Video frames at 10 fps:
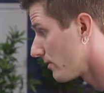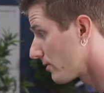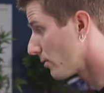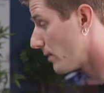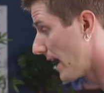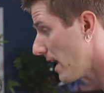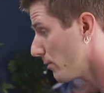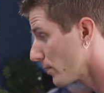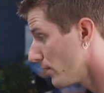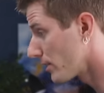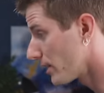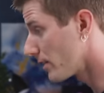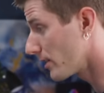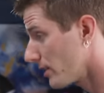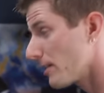So now we're
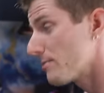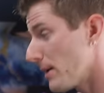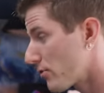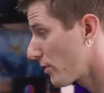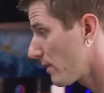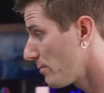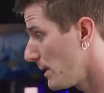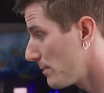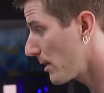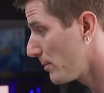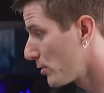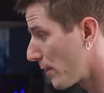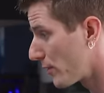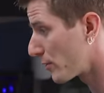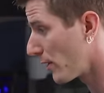looking good. Let's make sure this B M W
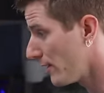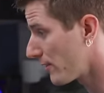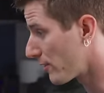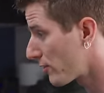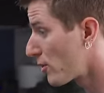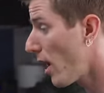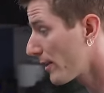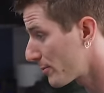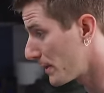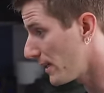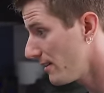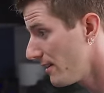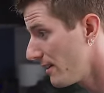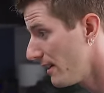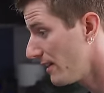render runs at stock speed.
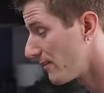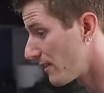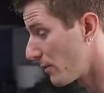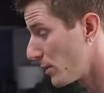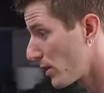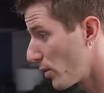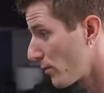Then we can